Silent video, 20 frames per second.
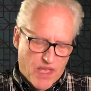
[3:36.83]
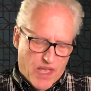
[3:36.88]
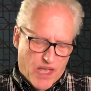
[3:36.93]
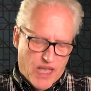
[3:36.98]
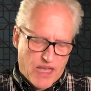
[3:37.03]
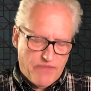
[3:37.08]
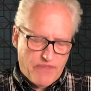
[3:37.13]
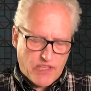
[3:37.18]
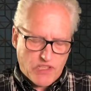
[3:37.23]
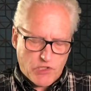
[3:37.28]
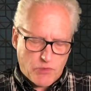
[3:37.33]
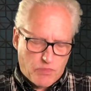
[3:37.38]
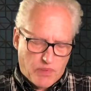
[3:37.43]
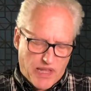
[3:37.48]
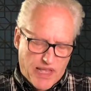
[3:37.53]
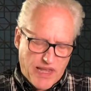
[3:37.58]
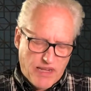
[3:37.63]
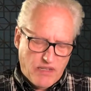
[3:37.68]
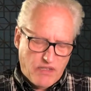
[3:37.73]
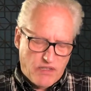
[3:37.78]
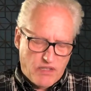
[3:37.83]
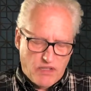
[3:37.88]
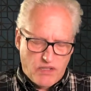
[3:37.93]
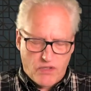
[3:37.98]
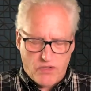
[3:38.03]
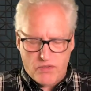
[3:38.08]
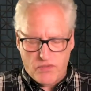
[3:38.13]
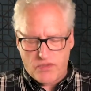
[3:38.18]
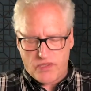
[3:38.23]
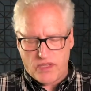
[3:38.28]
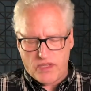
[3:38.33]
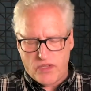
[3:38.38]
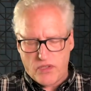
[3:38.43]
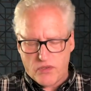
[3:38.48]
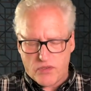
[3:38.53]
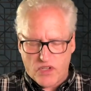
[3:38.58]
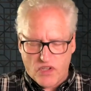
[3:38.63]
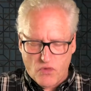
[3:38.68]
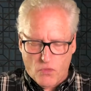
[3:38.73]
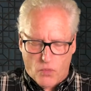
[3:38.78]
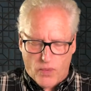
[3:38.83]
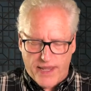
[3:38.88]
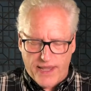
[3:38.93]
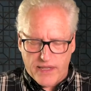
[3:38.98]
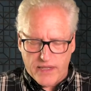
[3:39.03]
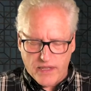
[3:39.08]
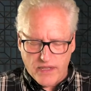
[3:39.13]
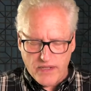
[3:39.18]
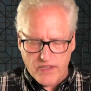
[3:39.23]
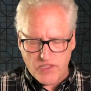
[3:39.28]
I've explained to you that you can weaken